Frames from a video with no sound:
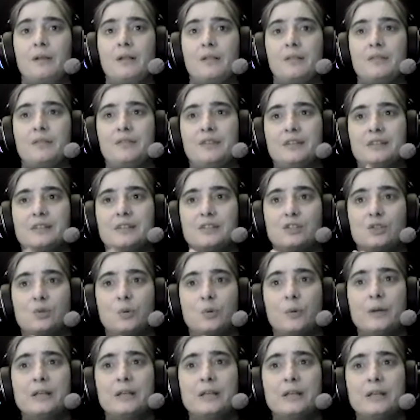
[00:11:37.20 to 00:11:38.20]
This
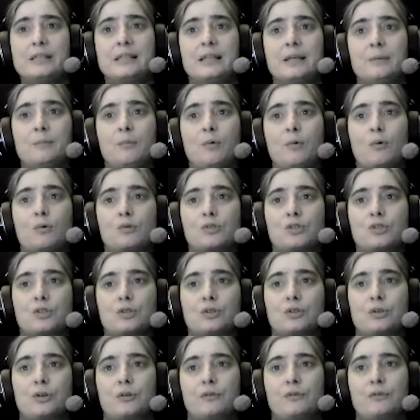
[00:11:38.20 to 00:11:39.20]
twisting
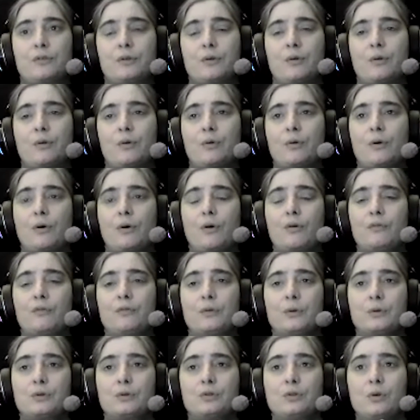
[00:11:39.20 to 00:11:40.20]
motion of your
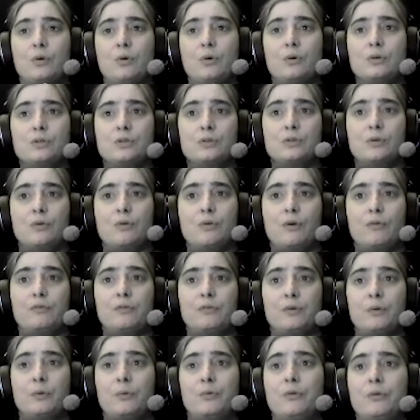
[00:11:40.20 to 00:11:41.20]
torso, of
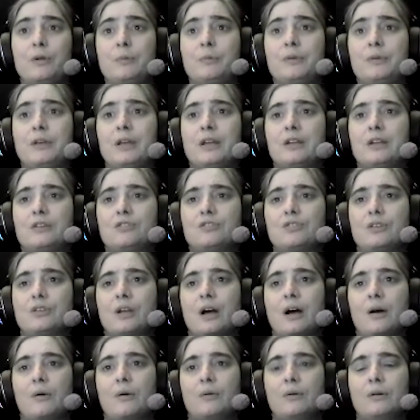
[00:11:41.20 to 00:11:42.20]
your rib cage
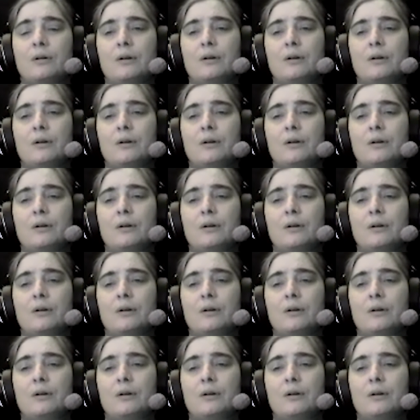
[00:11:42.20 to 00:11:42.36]
now.